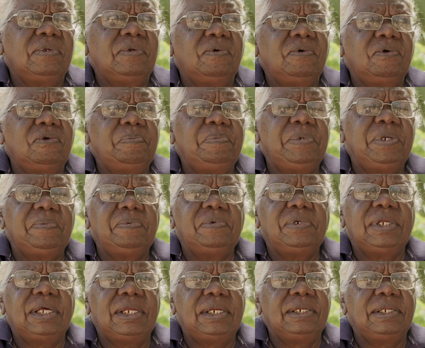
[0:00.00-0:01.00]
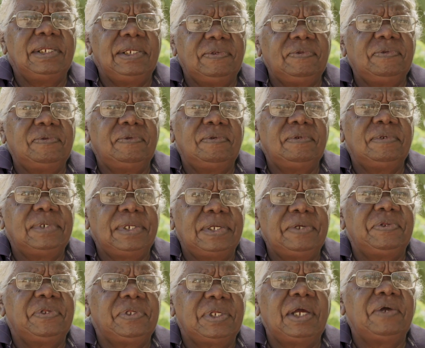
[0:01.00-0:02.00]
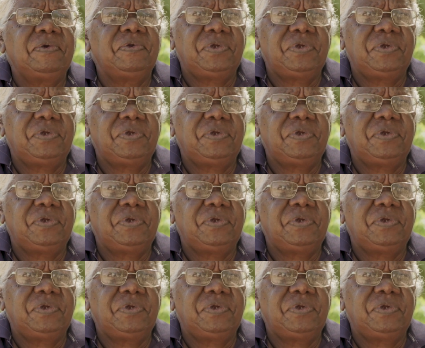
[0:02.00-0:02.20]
You know, old people done this, now it's our